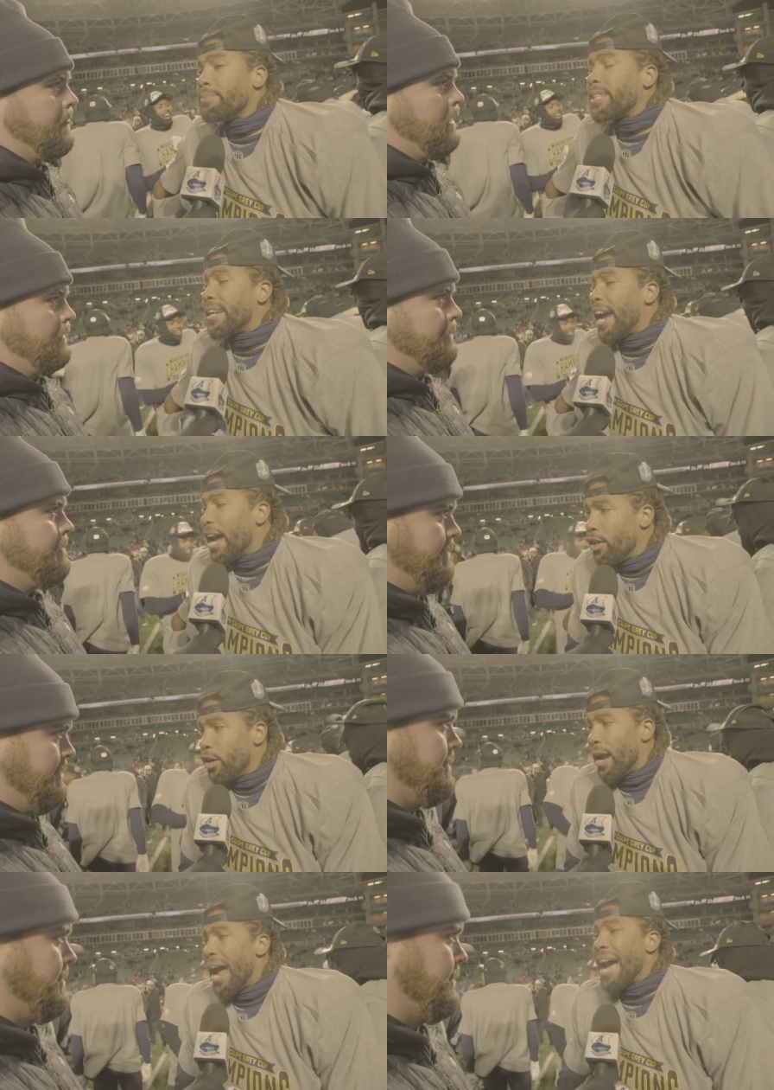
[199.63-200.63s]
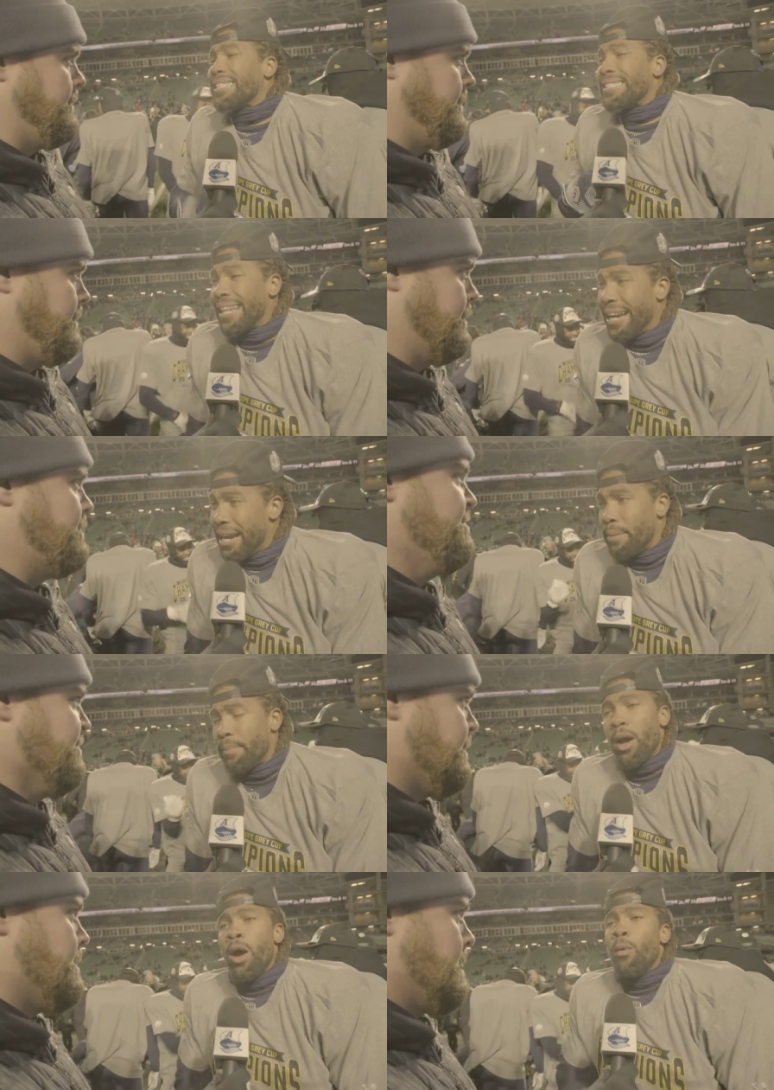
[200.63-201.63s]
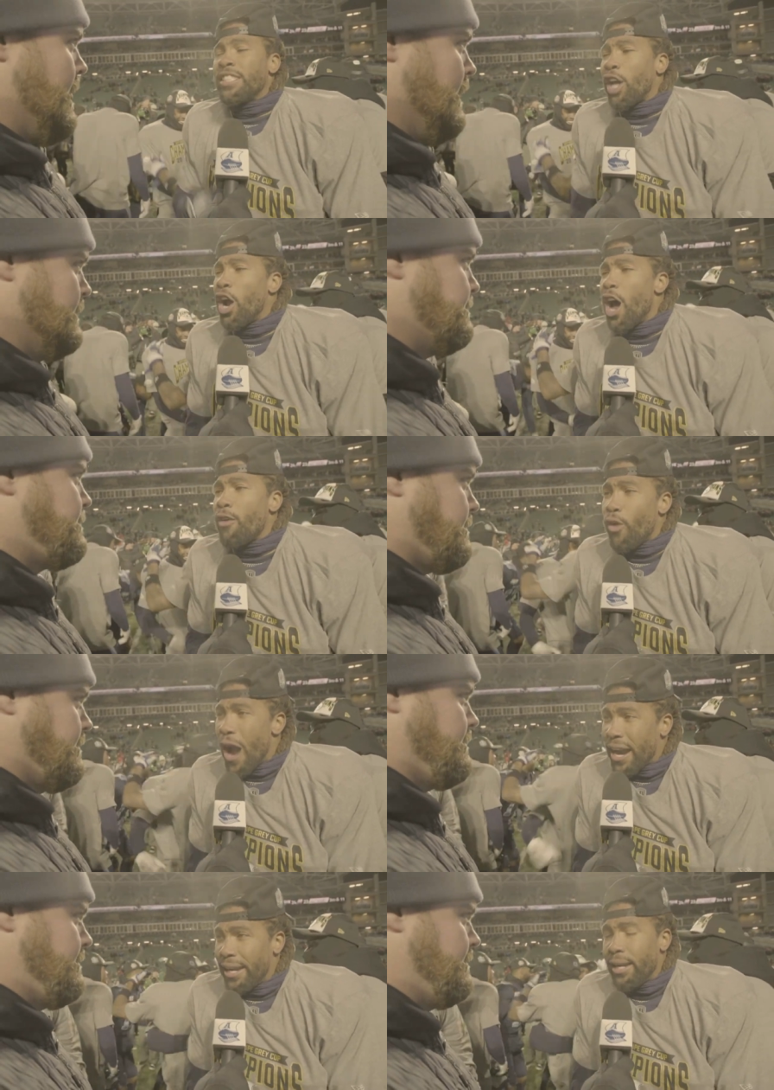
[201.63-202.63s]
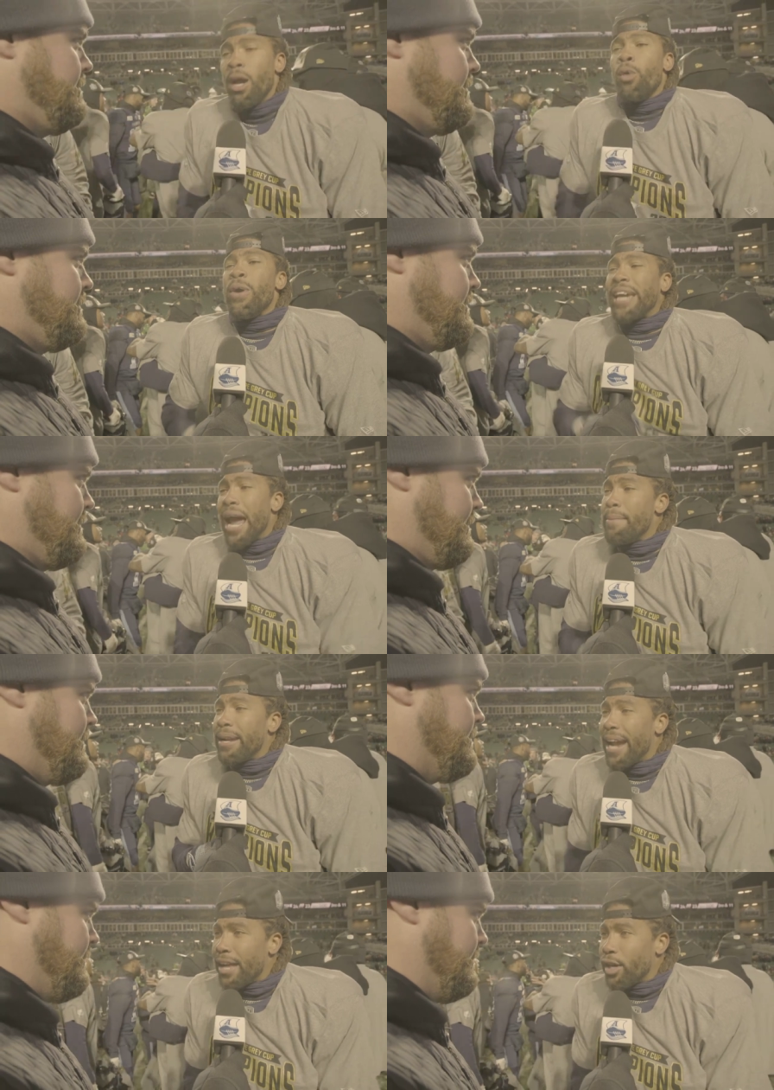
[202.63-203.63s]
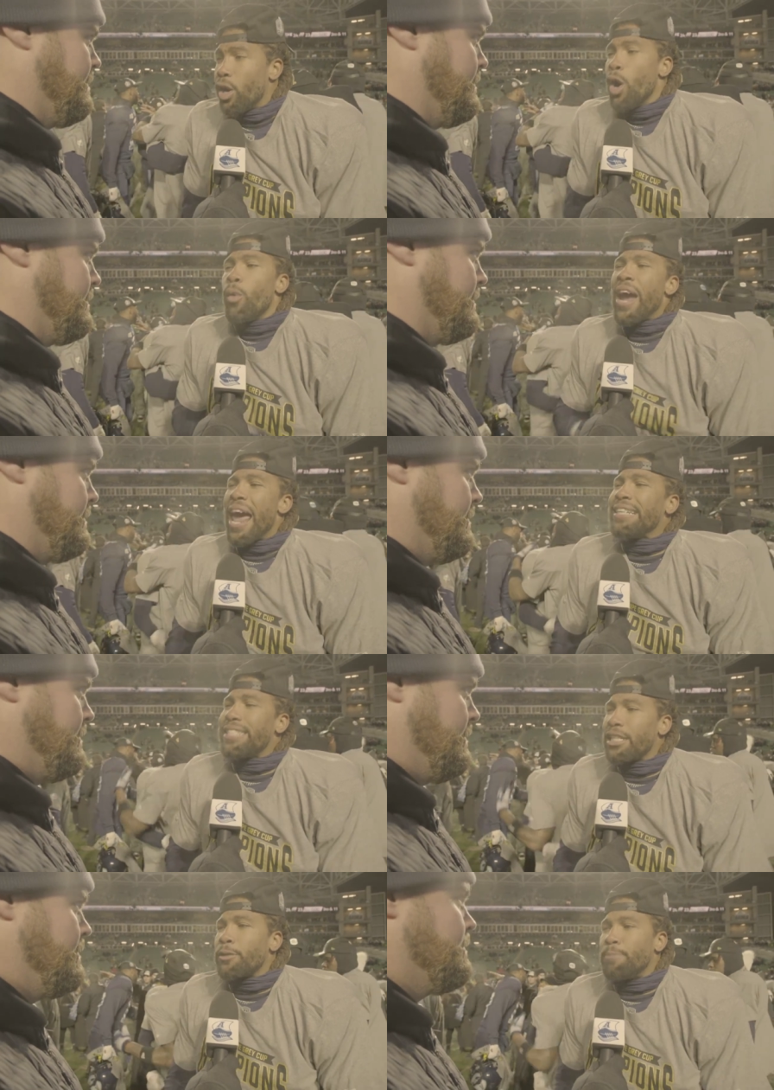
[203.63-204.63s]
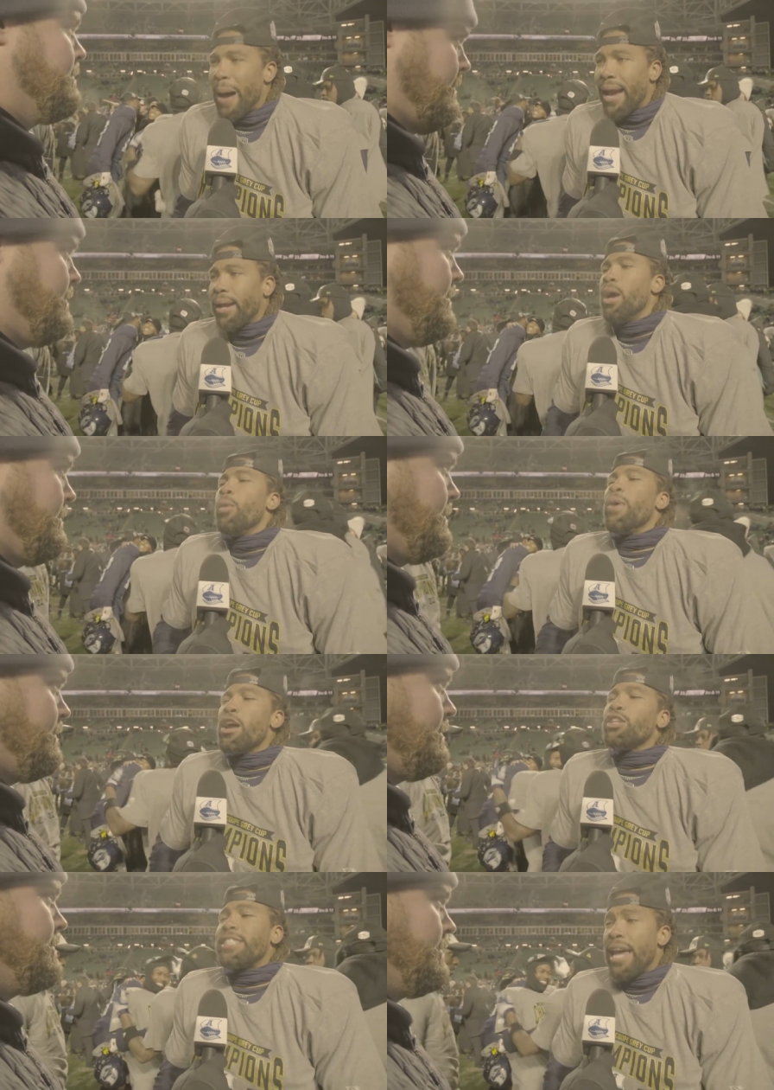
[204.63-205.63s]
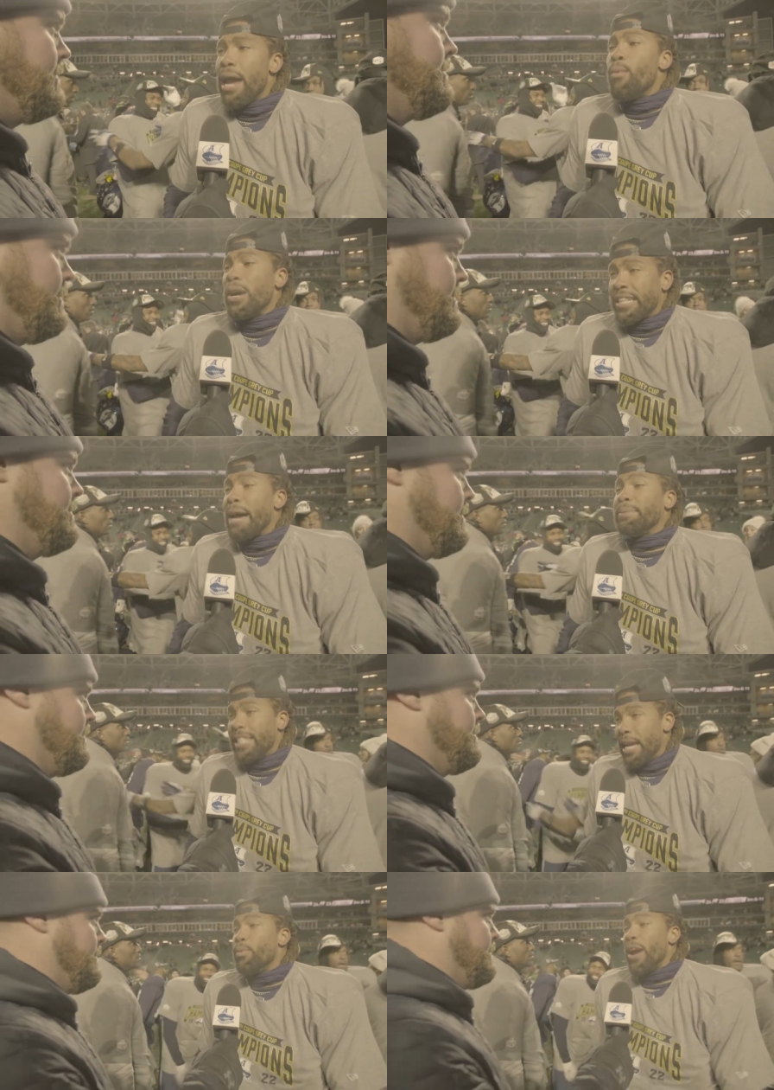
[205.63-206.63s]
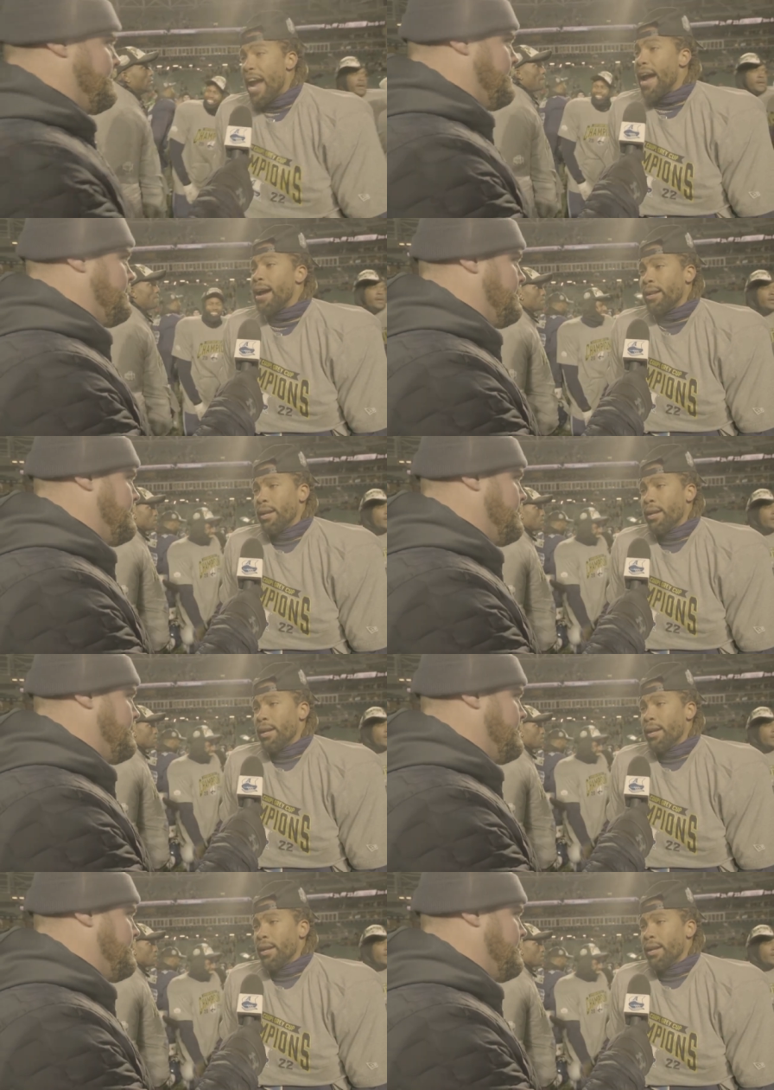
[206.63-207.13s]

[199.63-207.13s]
together as a team. We started off rocky. We came together. We had each other's back. We understand what type of team we had